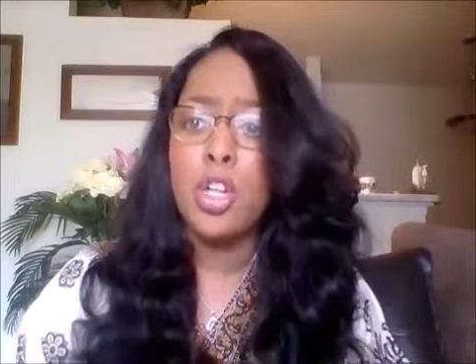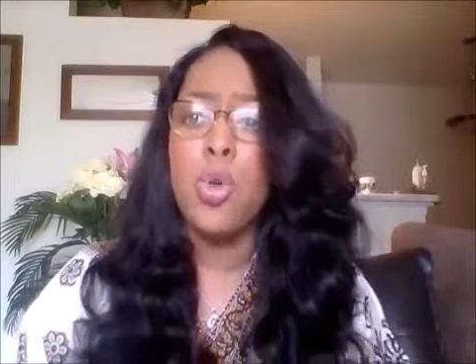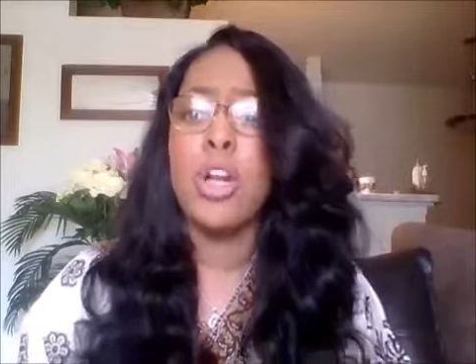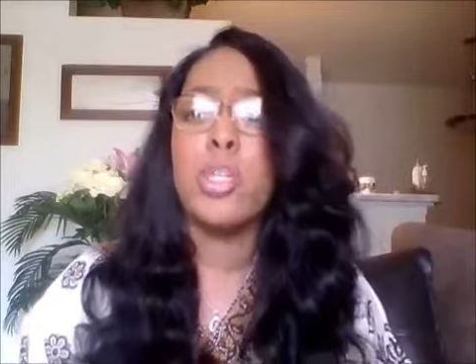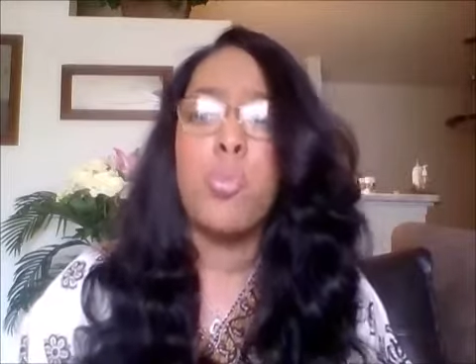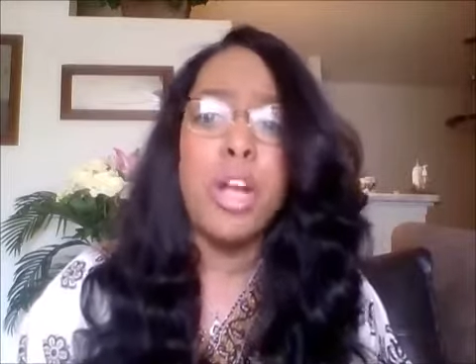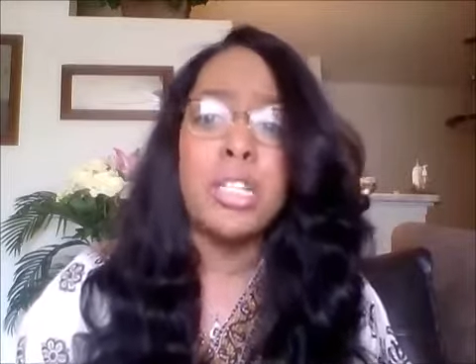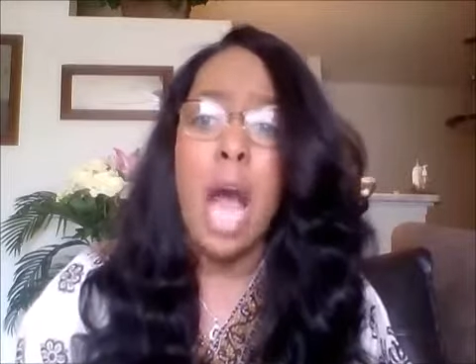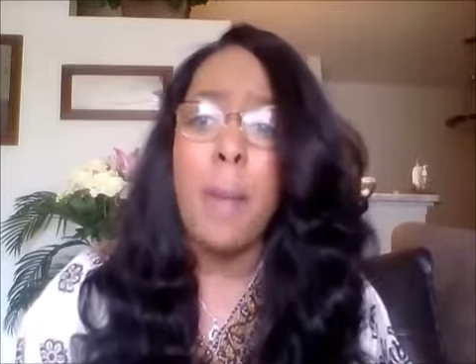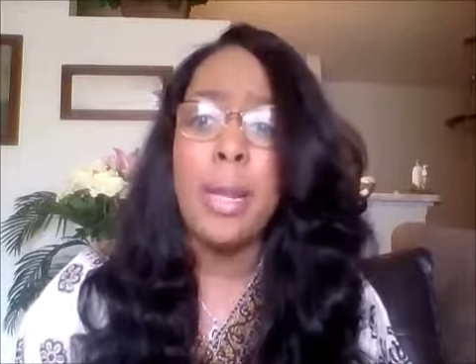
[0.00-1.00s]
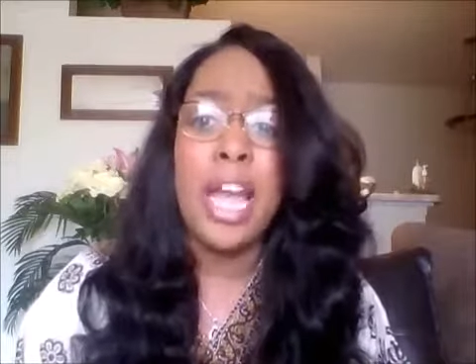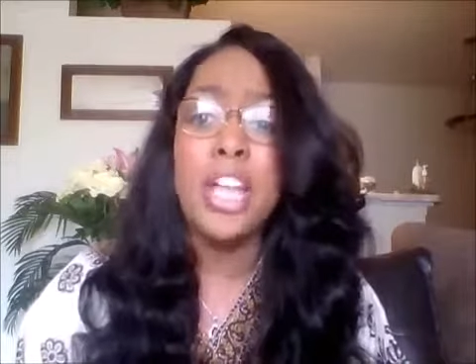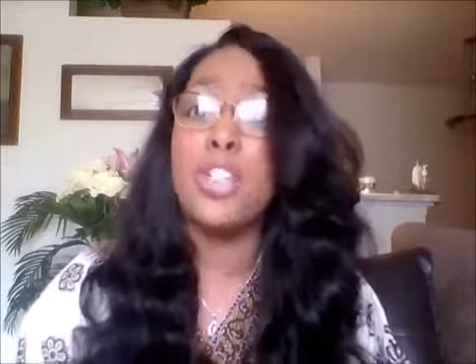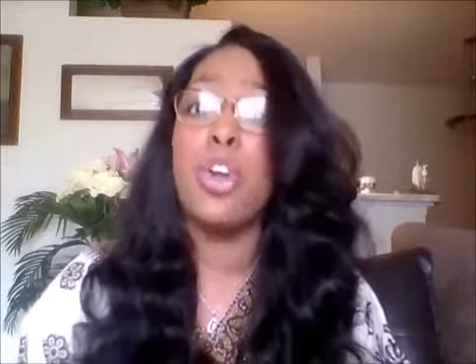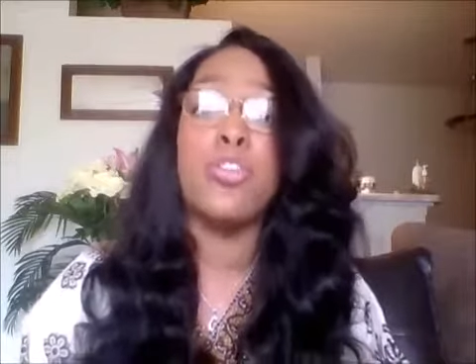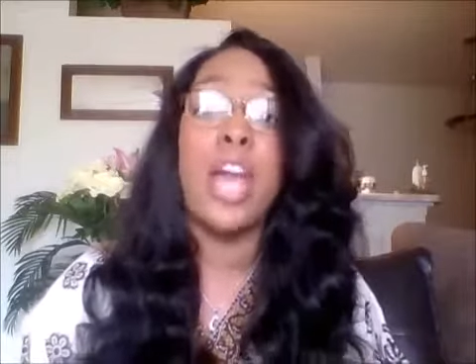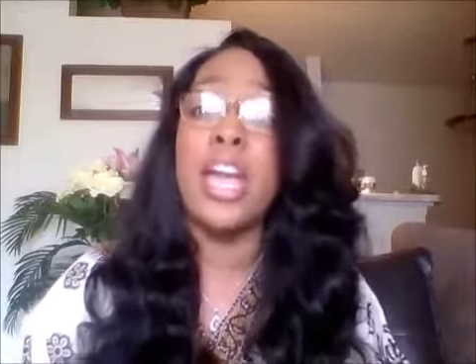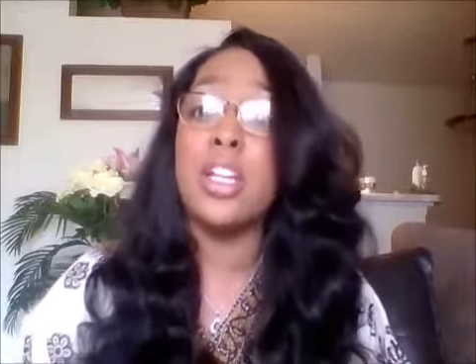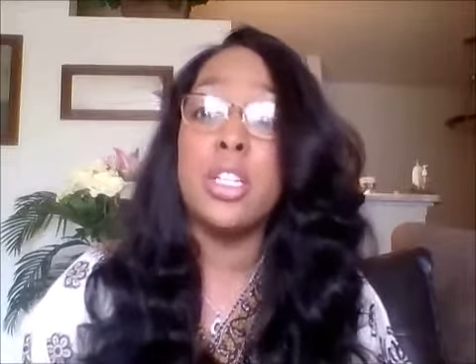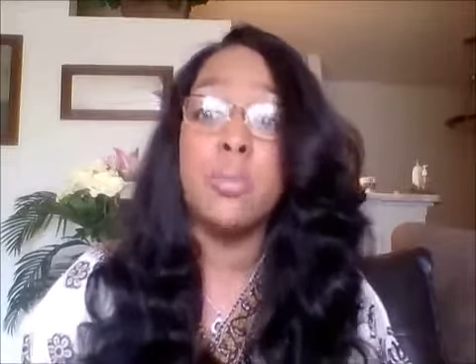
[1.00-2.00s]
to express obligation or
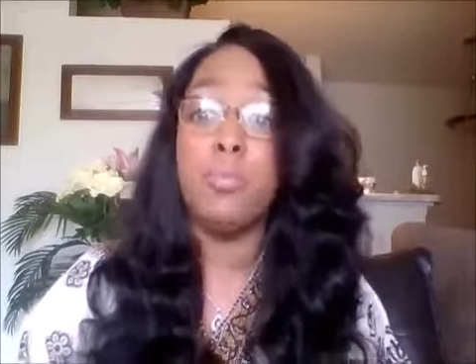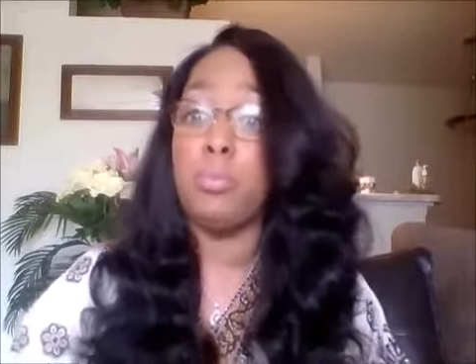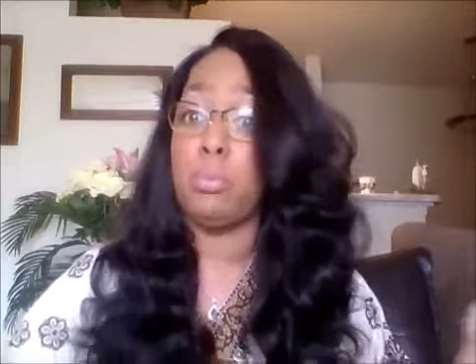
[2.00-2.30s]
thanks